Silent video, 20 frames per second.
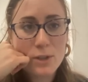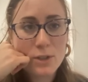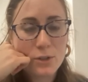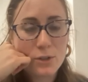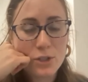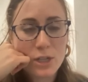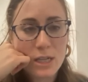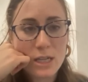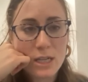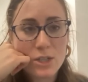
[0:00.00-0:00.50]

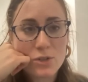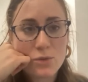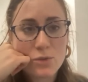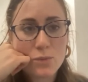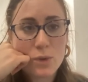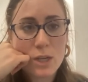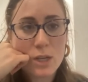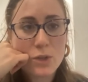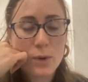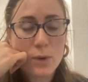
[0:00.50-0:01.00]
researching each
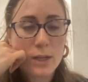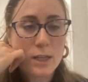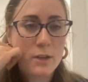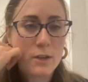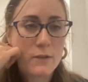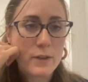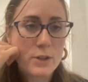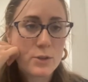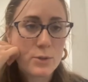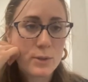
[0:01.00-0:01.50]
each work
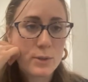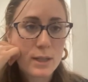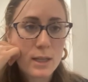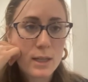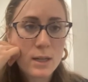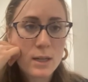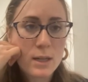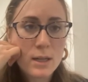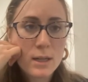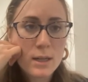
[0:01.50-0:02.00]

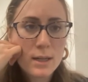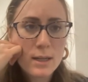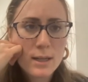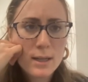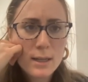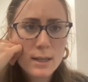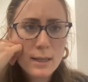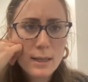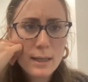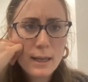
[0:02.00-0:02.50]
individually.
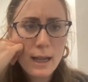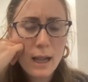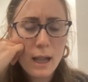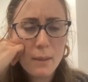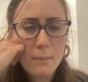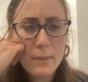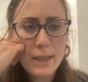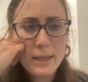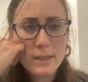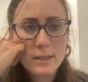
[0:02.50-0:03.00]

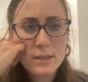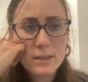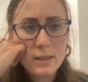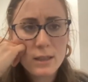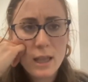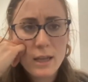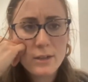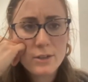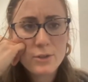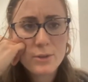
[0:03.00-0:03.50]
Um, and a
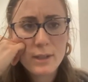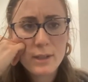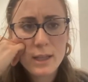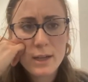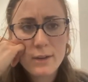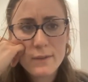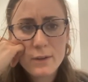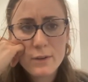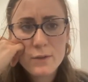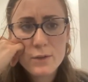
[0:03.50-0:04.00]
lot of doing a
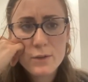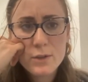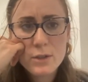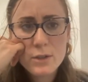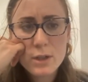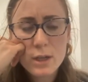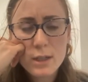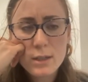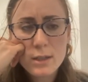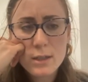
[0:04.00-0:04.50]
lot of interviews
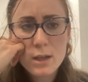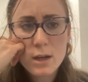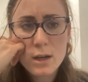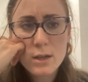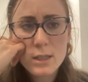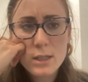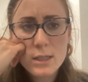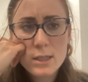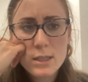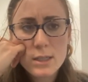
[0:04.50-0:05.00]
and talking to the
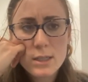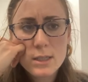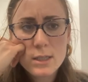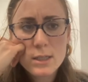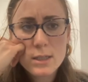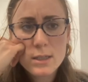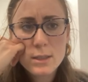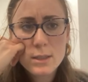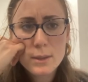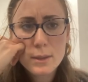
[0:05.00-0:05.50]

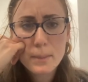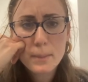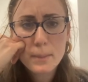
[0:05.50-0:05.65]
artists.